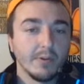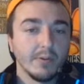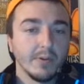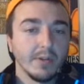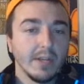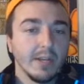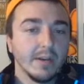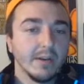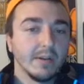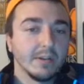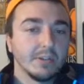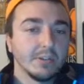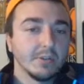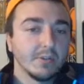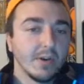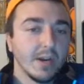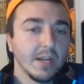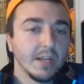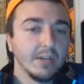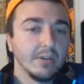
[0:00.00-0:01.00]
Again, I
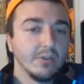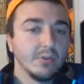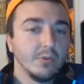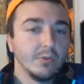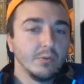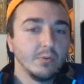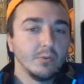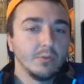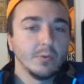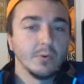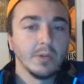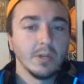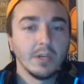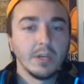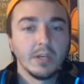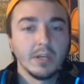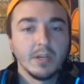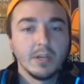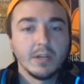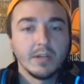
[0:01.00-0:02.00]
try to
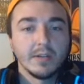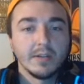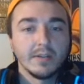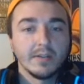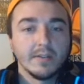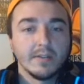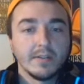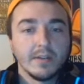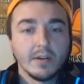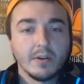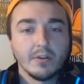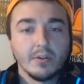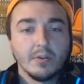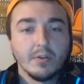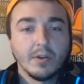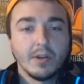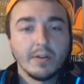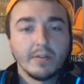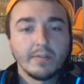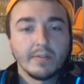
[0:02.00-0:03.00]
tell you
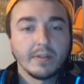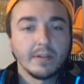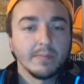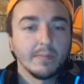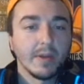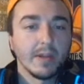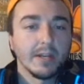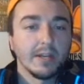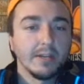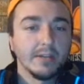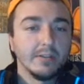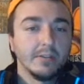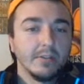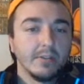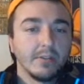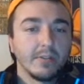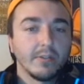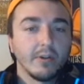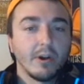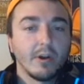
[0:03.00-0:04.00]
guys like my
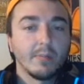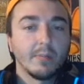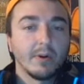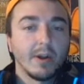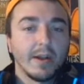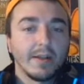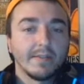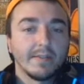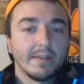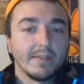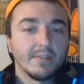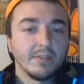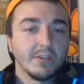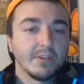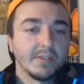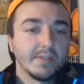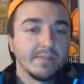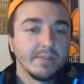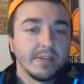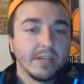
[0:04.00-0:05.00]
thought process,
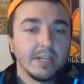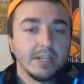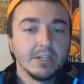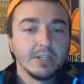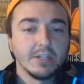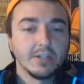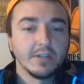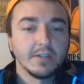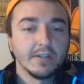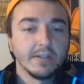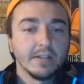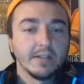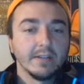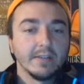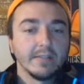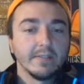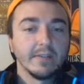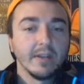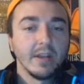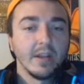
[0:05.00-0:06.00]
justification,
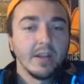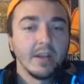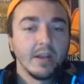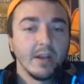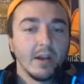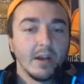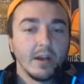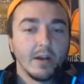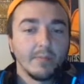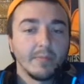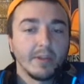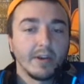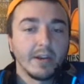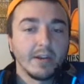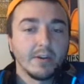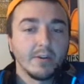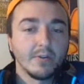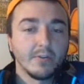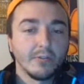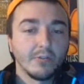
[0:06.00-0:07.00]
things that
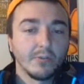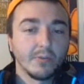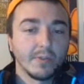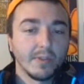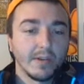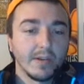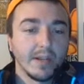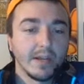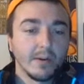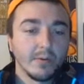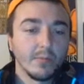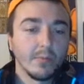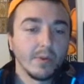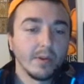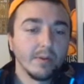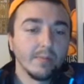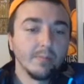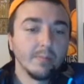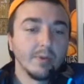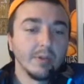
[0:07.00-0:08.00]
I noticed with the deck
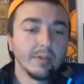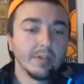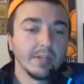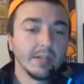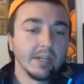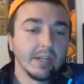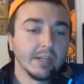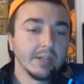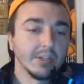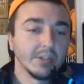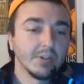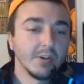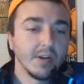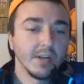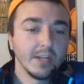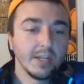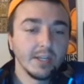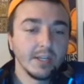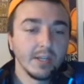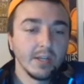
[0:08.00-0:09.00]
when building and
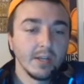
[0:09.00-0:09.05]
trying.